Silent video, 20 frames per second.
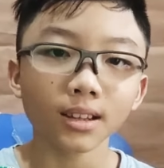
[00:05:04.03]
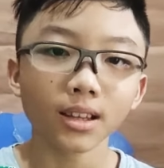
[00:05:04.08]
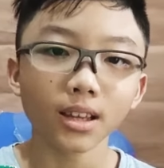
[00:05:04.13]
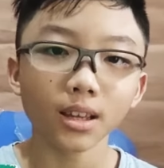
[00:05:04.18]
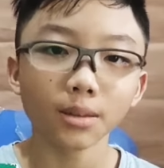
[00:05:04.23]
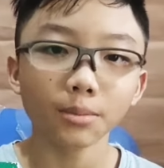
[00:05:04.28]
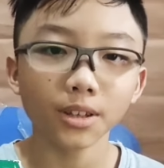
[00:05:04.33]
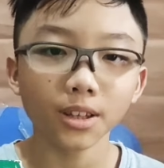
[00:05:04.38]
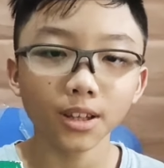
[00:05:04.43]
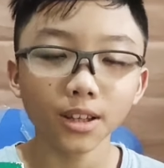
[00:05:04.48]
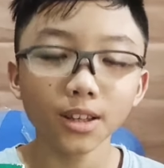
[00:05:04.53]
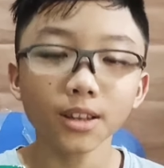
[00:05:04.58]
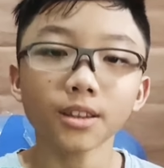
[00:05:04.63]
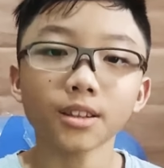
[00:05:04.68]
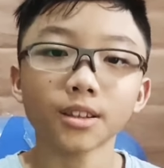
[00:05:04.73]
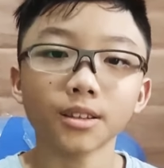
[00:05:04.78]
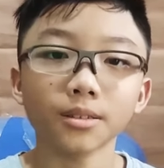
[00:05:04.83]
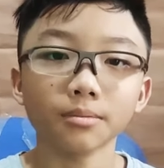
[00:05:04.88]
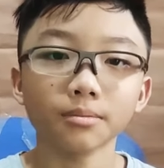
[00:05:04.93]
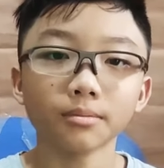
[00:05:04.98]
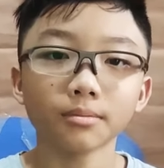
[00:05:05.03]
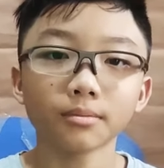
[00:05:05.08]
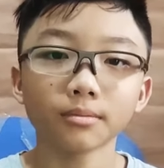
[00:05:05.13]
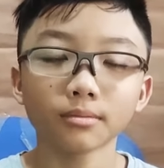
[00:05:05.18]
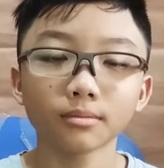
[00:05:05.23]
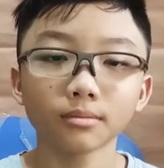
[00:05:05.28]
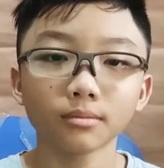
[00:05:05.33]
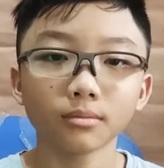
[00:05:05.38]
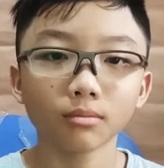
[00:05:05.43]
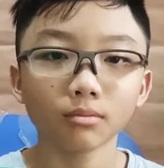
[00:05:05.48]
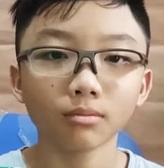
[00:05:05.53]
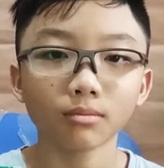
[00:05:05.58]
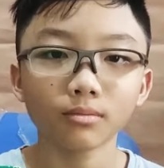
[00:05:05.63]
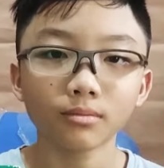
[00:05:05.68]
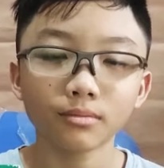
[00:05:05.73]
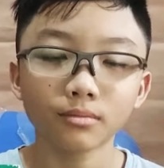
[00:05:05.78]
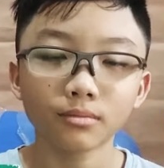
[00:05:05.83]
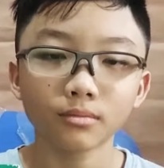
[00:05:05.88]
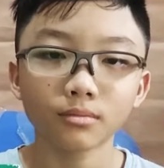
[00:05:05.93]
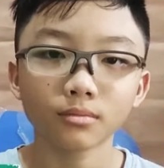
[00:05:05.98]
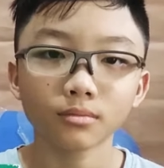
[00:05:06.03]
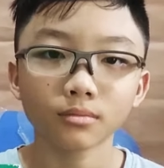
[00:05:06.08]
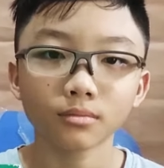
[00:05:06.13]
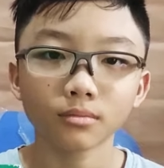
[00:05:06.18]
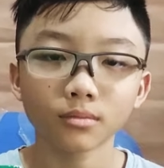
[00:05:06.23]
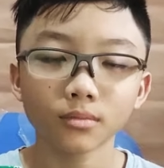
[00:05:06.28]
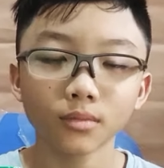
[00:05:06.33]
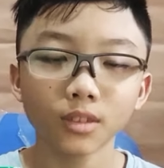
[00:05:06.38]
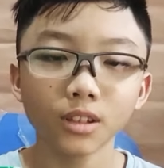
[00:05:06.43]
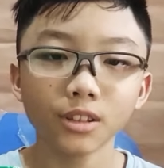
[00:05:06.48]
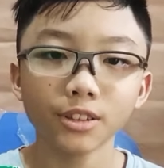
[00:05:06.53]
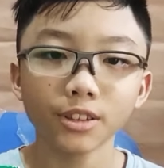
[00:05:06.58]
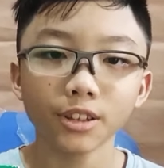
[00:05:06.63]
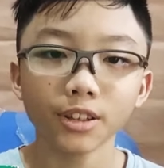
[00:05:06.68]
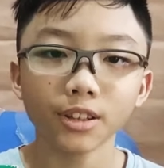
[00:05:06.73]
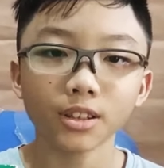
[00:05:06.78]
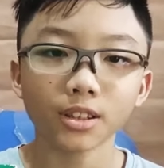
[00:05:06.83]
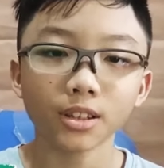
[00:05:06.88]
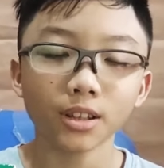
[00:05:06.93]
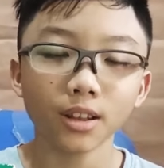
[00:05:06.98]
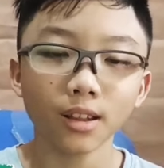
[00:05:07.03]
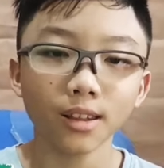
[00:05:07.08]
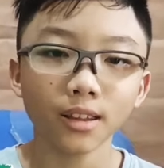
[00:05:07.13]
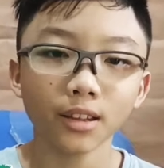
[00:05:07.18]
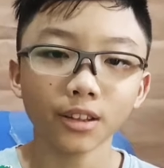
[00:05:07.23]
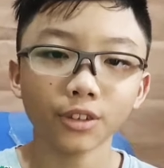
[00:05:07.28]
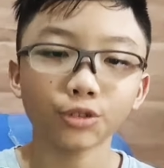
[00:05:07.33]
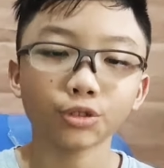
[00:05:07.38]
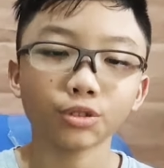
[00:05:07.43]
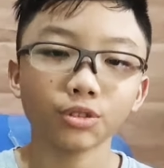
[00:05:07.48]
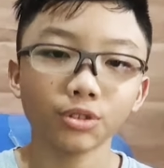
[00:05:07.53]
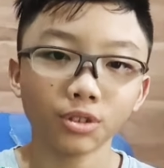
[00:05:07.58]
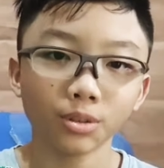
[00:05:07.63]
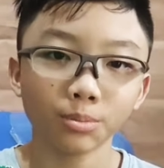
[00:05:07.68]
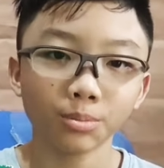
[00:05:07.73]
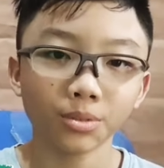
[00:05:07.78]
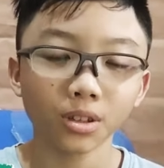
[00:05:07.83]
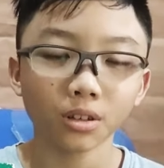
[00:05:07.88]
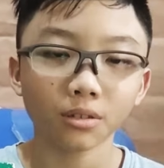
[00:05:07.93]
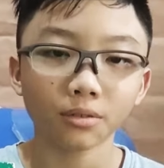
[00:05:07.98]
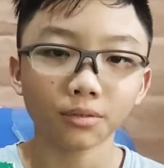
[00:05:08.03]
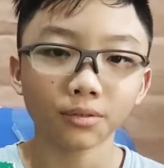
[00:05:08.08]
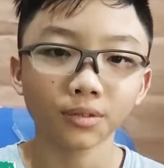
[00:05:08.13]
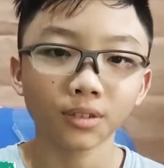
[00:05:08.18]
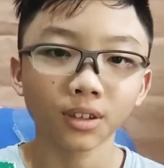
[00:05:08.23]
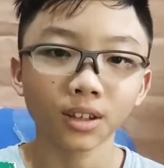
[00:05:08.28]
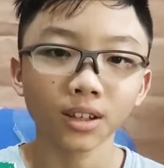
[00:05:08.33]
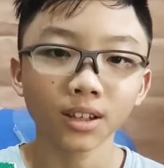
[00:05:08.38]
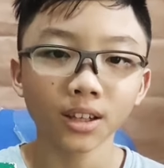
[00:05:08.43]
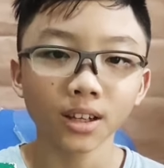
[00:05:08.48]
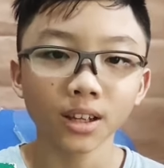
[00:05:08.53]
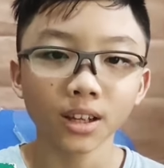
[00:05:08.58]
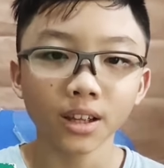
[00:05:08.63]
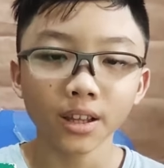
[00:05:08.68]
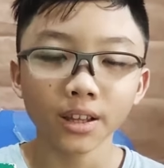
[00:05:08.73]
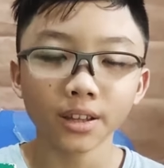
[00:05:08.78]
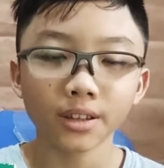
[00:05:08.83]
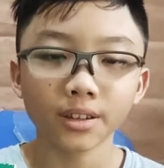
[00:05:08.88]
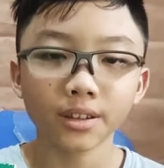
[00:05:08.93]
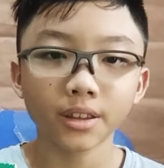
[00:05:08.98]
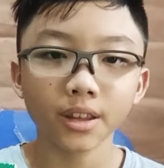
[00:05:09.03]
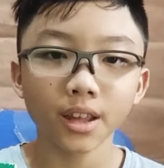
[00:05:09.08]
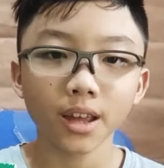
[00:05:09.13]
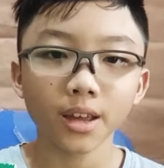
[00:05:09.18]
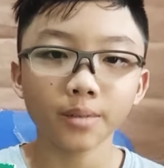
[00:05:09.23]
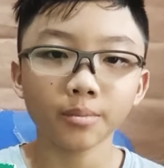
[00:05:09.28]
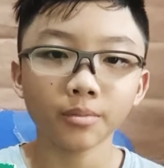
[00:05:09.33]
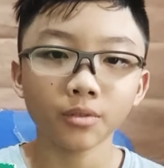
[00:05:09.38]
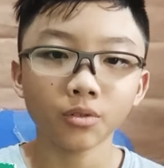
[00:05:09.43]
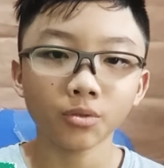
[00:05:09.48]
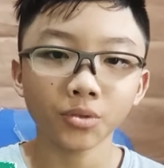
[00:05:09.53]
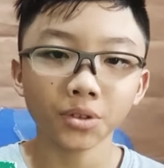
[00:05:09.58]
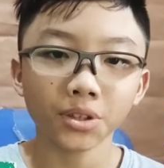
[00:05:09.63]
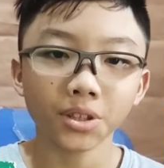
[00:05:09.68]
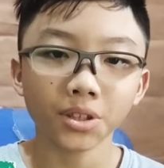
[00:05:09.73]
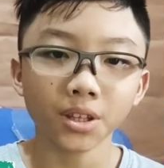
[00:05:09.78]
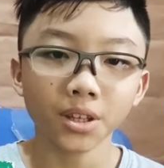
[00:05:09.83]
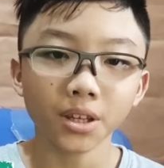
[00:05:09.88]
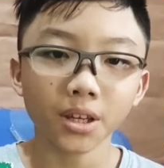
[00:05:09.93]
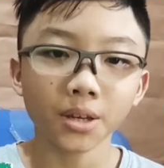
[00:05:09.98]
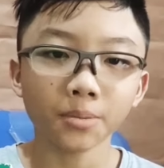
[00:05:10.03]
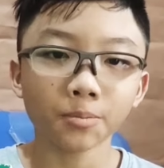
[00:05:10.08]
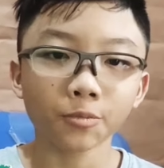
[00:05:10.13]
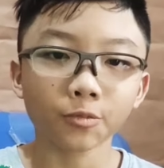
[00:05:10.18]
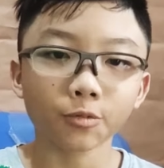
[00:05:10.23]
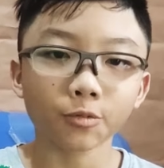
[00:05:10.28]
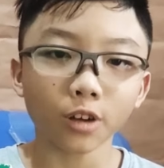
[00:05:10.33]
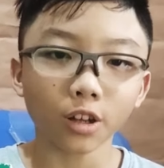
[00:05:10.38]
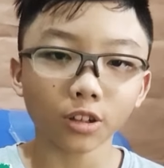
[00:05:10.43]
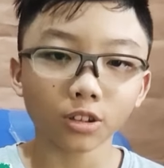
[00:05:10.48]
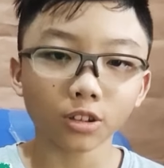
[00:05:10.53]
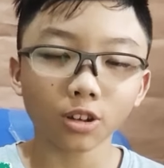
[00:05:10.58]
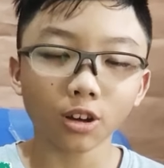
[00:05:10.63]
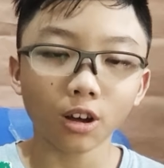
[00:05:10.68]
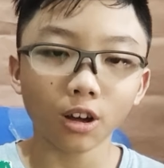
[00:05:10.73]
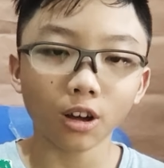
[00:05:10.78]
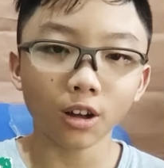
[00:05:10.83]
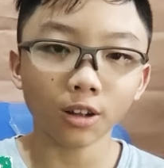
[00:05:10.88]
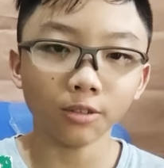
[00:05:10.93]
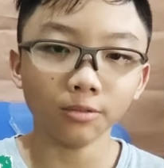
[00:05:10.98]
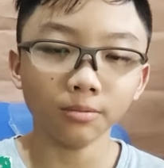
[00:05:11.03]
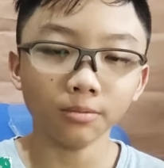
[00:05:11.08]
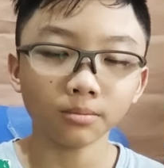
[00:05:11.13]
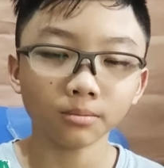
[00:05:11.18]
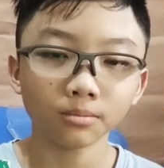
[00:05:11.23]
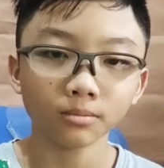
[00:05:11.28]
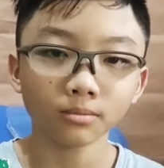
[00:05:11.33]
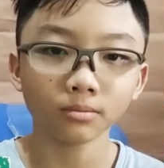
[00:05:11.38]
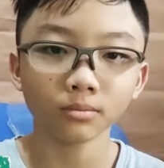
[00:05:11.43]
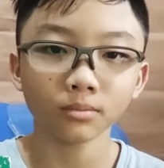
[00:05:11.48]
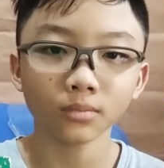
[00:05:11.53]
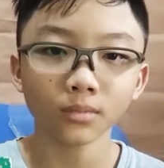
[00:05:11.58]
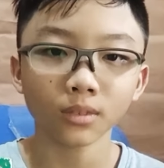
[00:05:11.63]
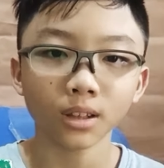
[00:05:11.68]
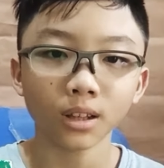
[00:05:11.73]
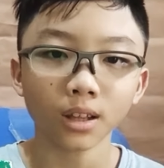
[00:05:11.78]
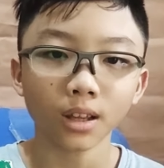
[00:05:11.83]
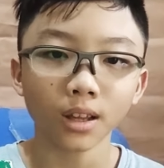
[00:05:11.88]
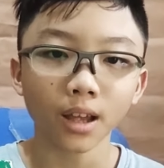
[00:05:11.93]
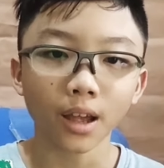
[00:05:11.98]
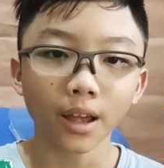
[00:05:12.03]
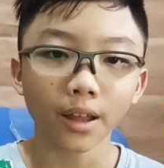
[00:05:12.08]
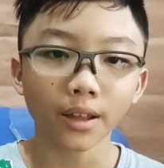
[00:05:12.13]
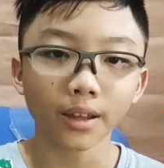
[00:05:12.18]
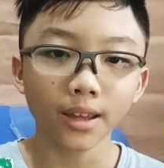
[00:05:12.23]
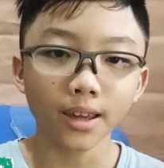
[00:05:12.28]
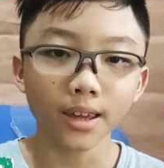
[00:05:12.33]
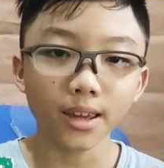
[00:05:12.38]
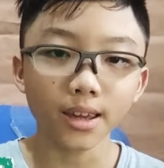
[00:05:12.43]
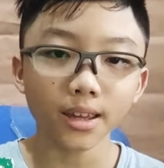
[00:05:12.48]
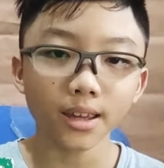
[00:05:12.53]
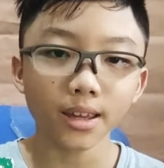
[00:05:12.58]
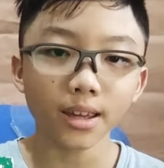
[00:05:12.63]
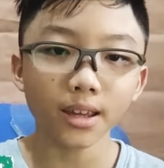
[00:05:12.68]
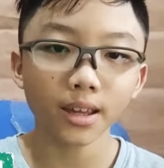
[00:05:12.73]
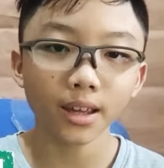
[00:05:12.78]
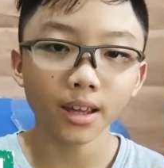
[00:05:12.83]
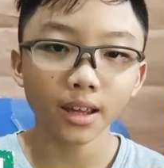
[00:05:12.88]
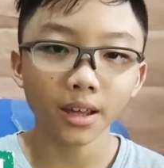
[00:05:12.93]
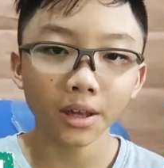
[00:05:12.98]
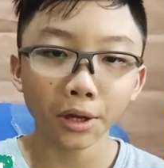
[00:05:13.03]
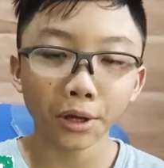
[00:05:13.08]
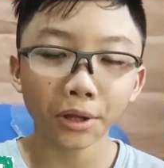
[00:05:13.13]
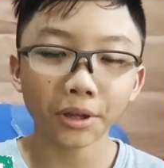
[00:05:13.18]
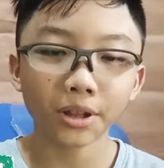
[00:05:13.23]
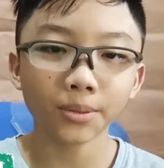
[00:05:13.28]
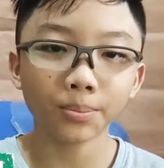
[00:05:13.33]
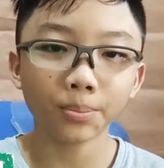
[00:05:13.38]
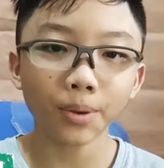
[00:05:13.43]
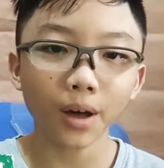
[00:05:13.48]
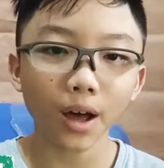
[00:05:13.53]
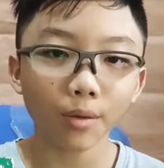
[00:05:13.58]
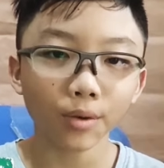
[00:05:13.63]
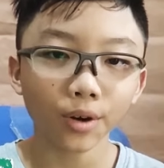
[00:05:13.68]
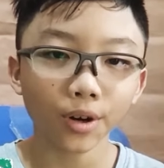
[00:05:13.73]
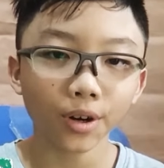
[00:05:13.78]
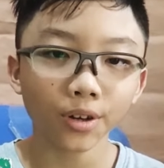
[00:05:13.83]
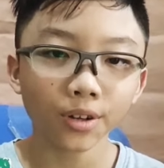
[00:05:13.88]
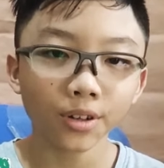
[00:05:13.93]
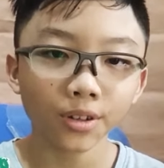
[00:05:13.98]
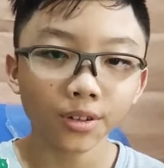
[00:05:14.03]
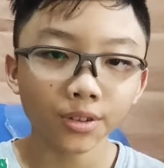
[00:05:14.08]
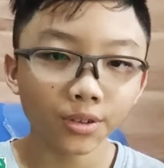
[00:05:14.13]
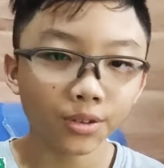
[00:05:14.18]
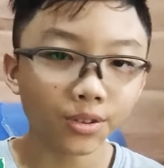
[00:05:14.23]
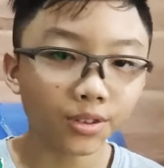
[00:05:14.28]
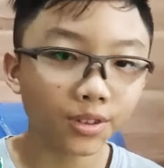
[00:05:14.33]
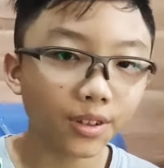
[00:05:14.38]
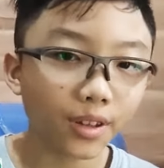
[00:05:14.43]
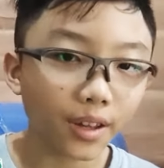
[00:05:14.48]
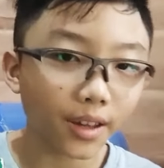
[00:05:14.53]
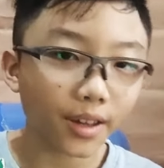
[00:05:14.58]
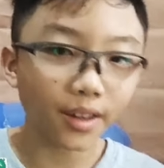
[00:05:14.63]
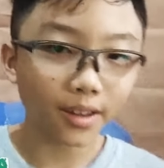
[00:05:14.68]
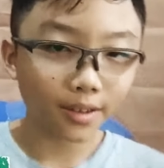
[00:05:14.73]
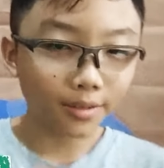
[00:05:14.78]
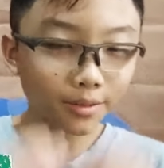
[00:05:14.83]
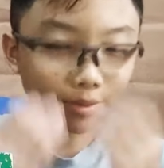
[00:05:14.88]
came an Indian. This Indian introduced himself. His name was Imhrat Khan, and he had the power to see